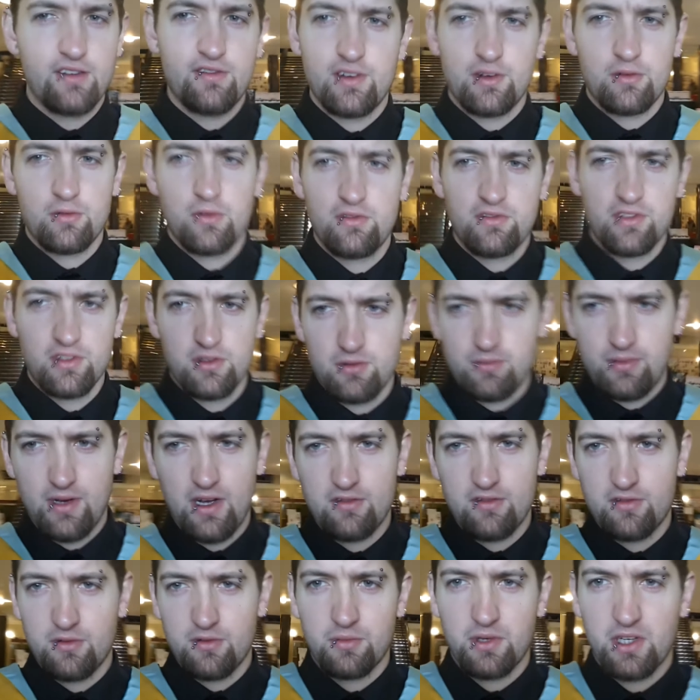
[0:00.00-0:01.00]
you apart from your
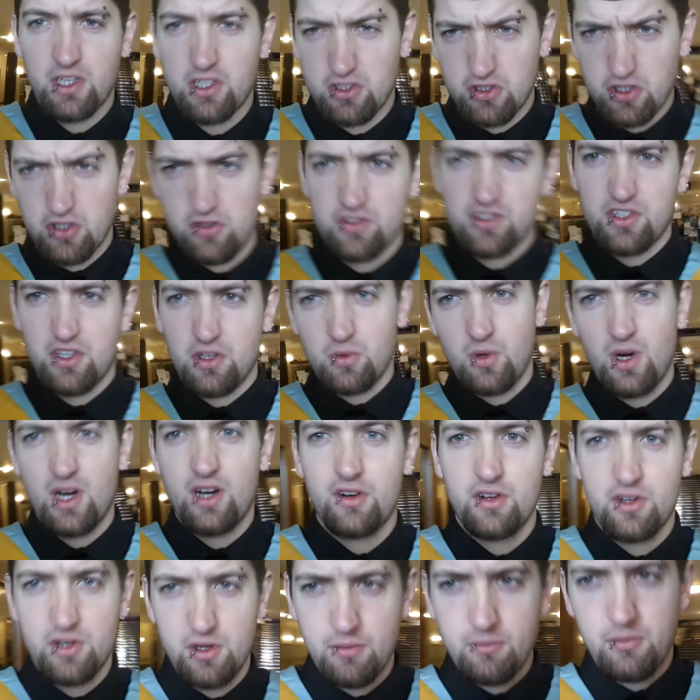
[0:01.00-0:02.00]
clothes that you're wearing on your
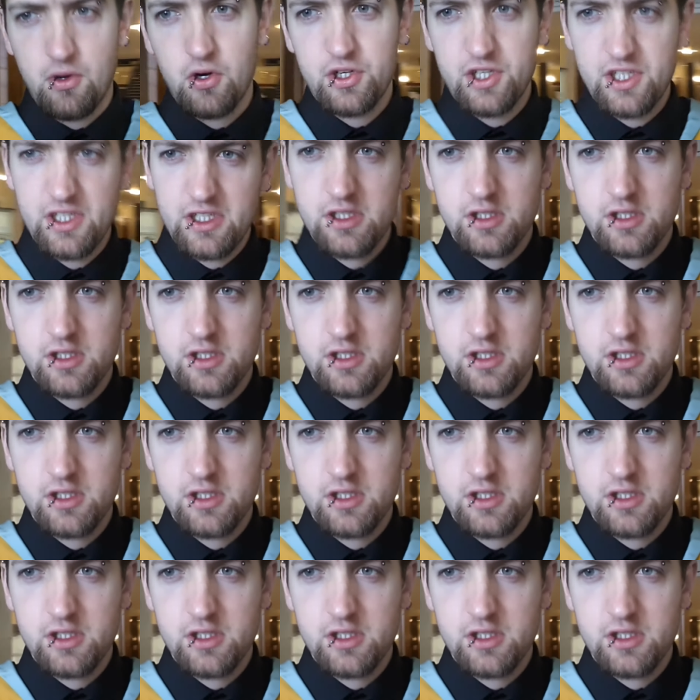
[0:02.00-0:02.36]
body.